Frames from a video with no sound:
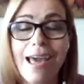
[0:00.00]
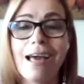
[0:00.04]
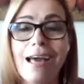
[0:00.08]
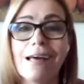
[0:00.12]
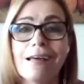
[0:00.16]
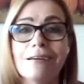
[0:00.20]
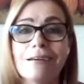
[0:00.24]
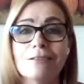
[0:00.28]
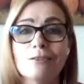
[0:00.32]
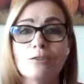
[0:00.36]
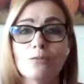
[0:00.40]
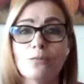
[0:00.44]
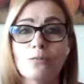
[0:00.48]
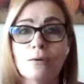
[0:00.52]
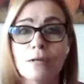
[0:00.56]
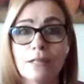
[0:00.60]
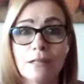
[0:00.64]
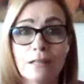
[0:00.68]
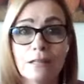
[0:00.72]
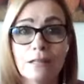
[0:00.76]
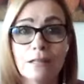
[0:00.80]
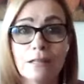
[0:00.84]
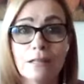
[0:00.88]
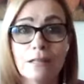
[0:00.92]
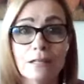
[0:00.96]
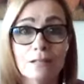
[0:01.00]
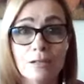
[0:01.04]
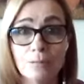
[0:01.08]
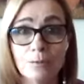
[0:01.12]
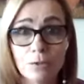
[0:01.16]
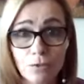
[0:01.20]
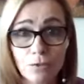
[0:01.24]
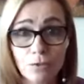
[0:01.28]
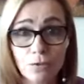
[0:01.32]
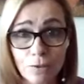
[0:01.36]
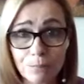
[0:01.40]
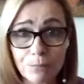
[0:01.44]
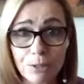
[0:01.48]
And with the
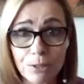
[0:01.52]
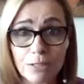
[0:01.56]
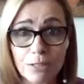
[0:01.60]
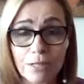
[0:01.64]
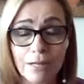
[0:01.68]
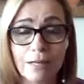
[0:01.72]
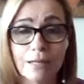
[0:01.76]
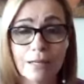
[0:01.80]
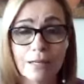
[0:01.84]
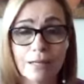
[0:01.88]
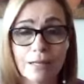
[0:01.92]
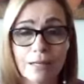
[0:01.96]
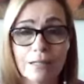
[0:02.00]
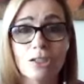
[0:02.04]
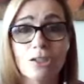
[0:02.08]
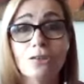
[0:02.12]
subscription,